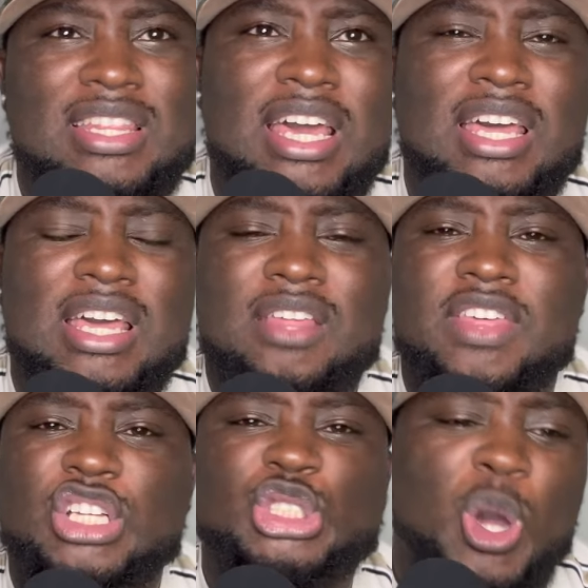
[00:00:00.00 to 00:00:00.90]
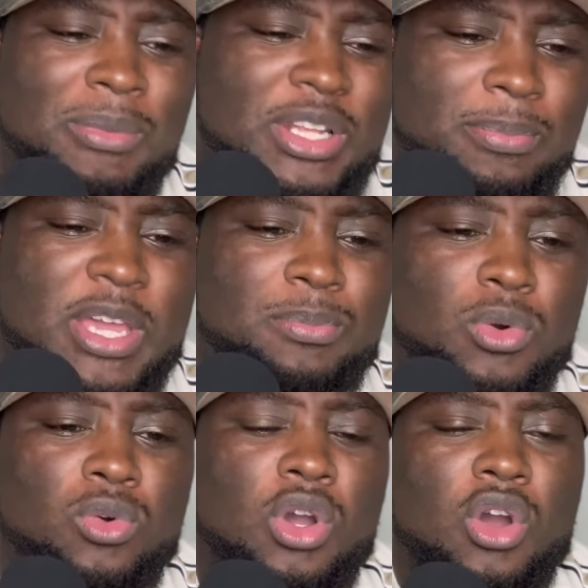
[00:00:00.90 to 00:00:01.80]
that there's so many
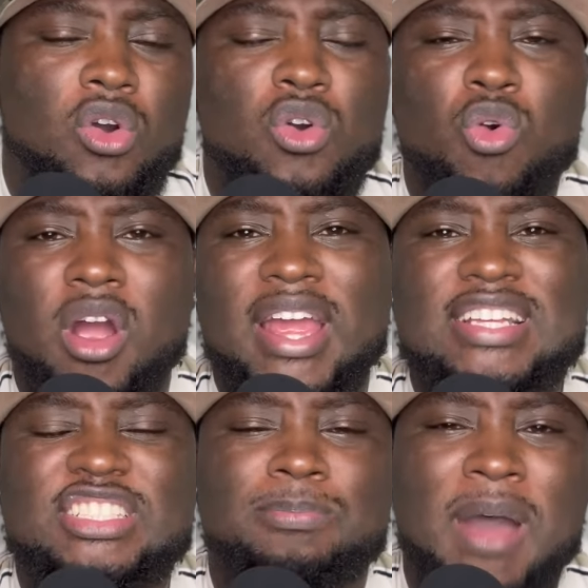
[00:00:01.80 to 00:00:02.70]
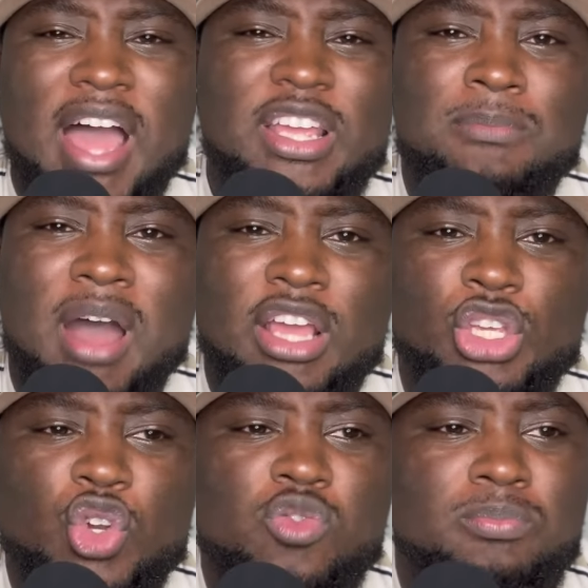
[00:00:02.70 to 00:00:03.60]
people who are inspired by
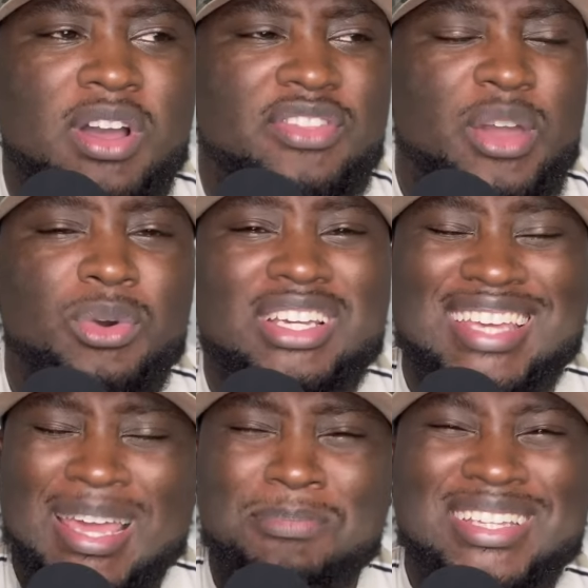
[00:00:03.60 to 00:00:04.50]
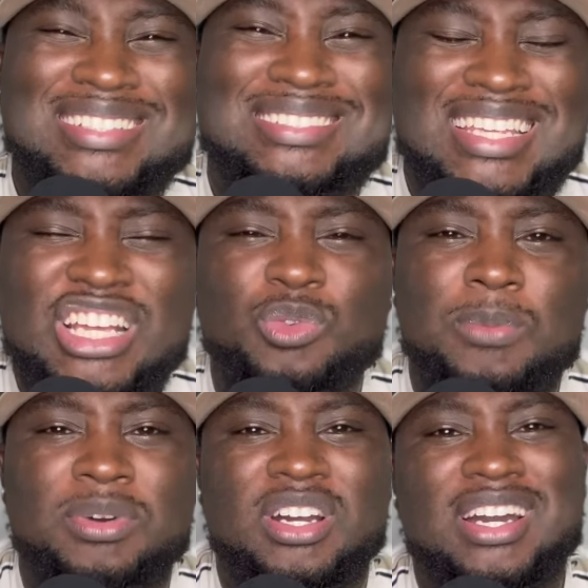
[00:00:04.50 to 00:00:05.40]
you, but they will keep it in secret
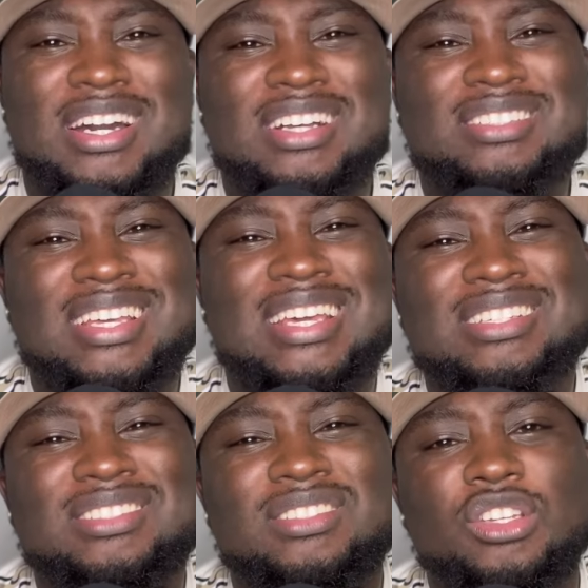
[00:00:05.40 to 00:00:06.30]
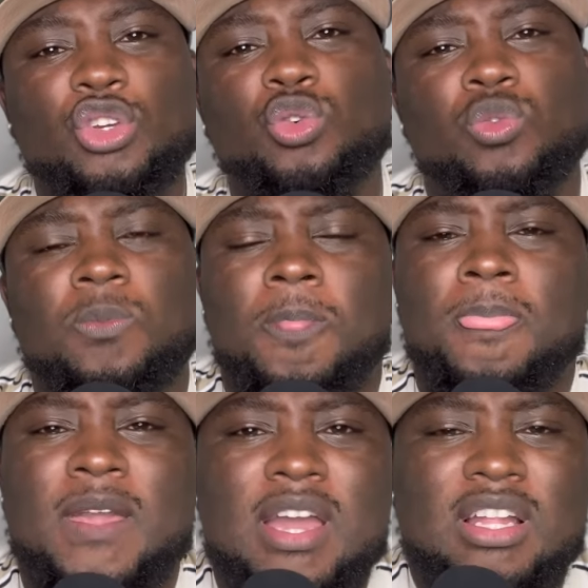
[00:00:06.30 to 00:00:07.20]
because it's you.
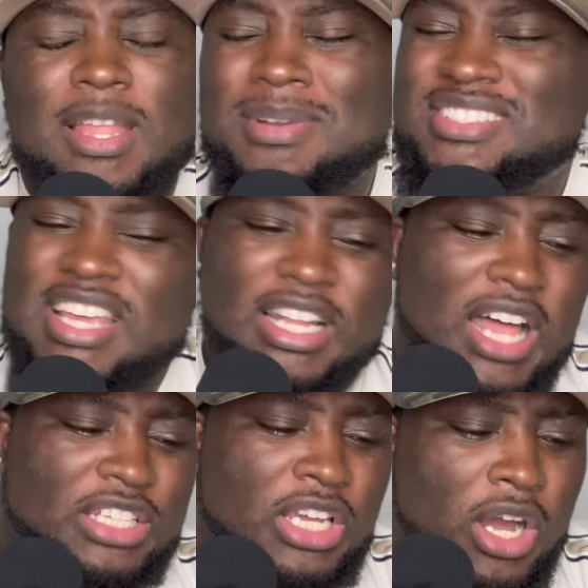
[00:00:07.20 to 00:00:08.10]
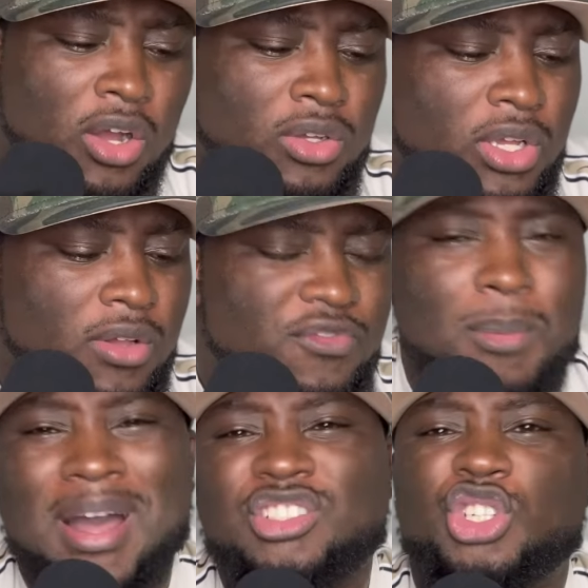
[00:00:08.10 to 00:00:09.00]
Let me say a lot to y'all for
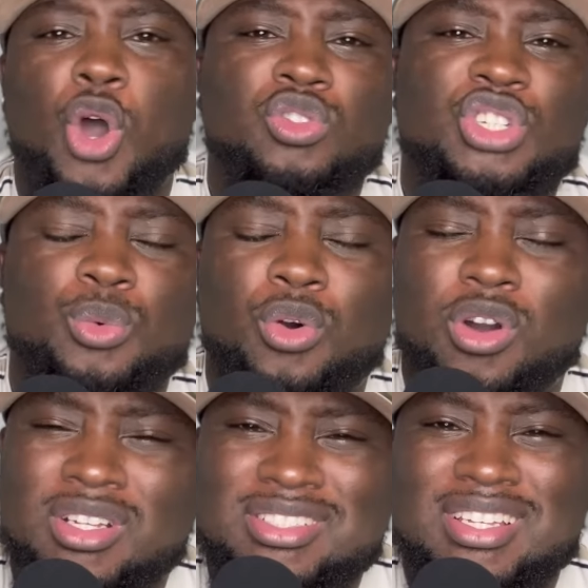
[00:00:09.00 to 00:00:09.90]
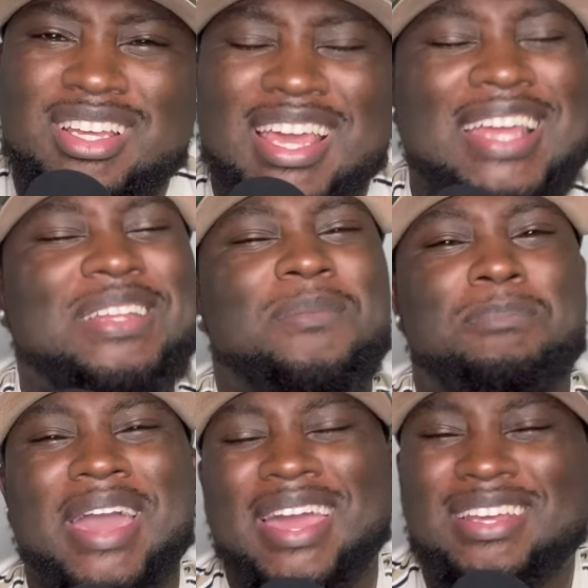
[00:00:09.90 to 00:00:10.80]
my chosen ones in the
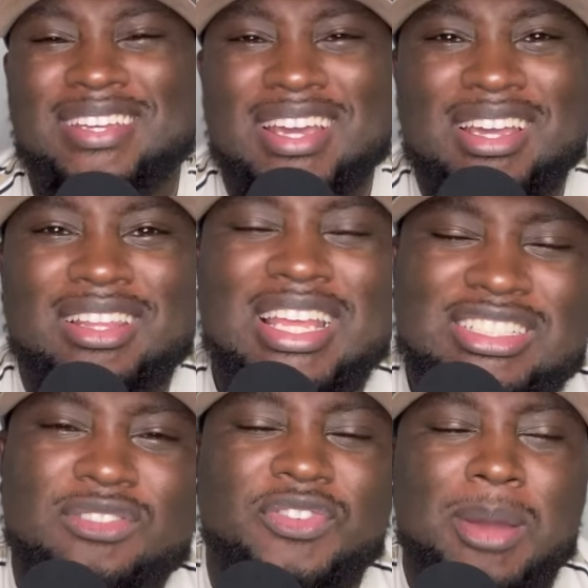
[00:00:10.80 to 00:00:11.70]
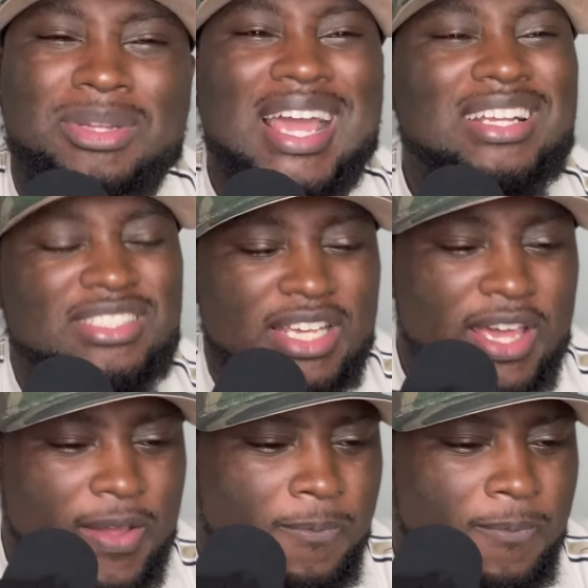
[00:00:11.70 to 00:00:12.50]
back. Listen, family, I said